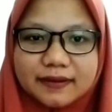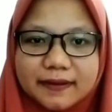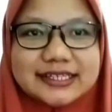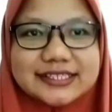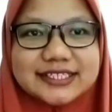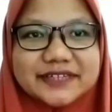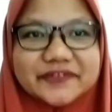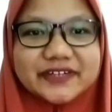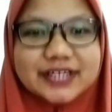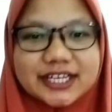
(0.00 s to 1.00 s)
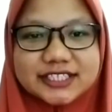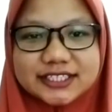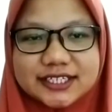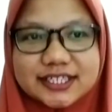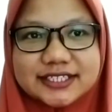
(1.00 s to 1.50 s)

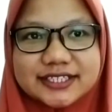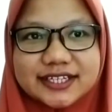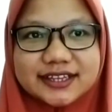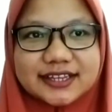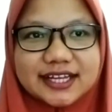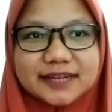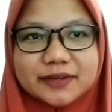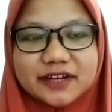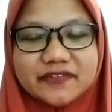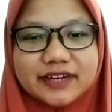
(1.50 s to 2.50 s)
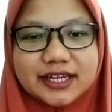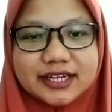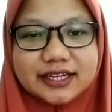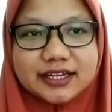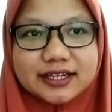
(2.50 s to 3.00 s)
Desertification is a type of
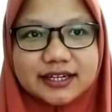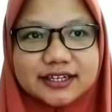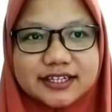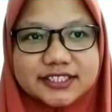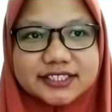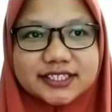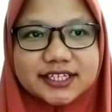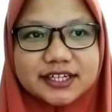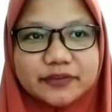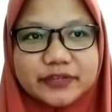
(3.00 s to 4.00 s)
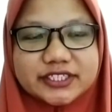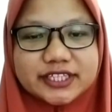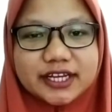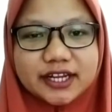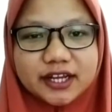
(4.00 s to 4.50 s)
land degradation in which
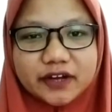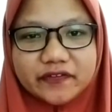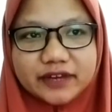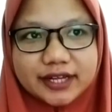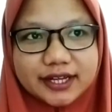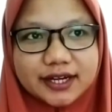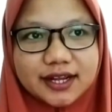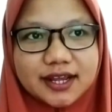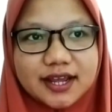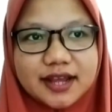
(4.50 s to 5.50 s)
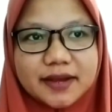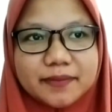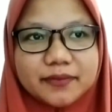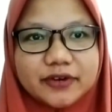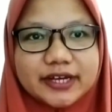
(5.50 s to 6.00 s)
areas of land
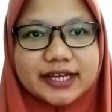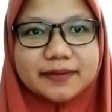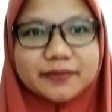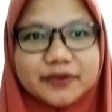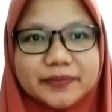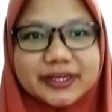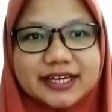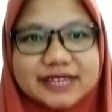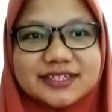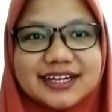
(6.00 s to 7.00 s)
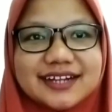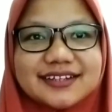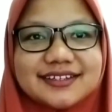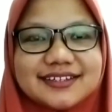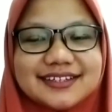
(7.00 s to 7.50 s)
more and more become dry.
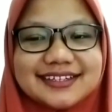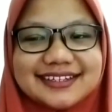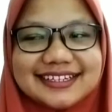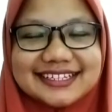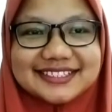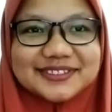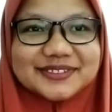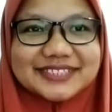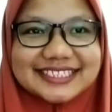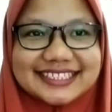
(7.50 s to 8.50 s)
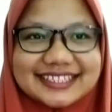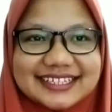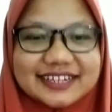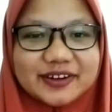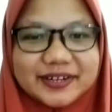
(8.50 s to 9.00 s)
This
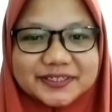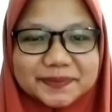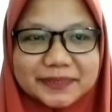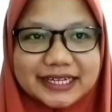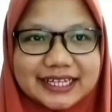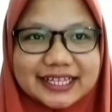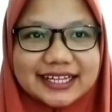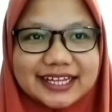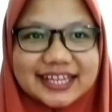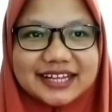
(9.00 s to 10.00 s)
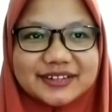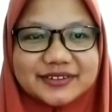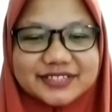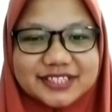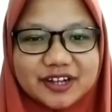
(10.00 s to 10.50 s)
usually caused by
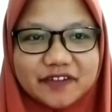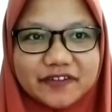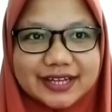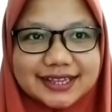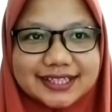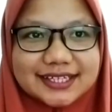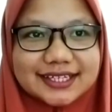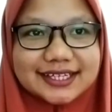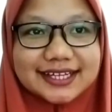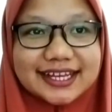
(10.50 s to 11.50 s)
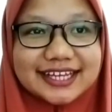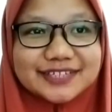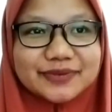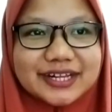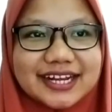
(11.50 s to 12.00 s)
losing of water
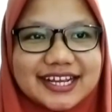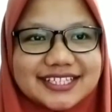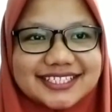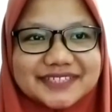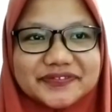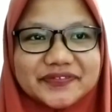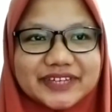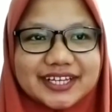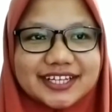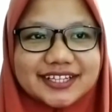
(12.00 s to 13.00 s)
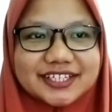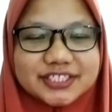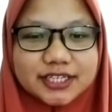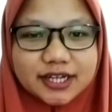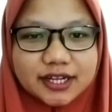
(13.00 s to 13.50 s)
as well as
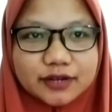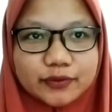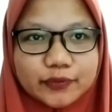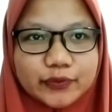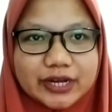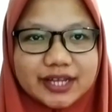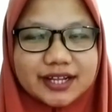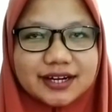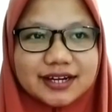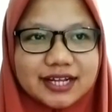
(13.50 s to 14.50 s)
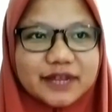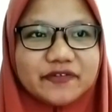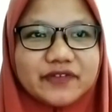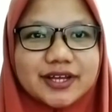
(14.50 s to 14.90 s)
vegetation and wildlife.